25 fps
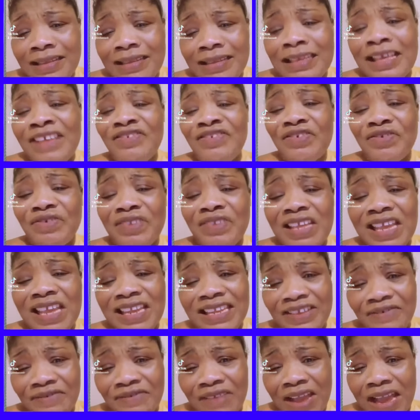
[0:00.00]
Yes, so see a
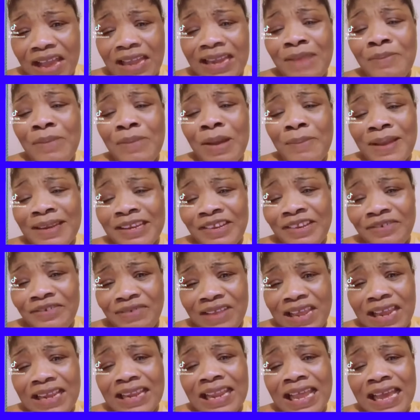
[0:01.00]
diga, na mamma
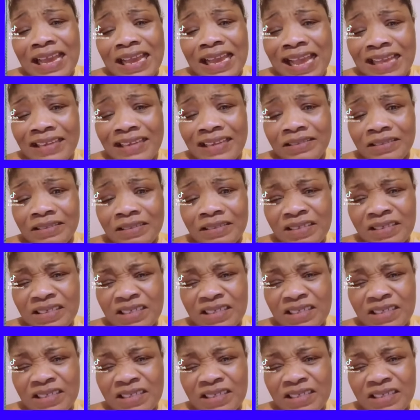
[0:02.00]
nitria daka.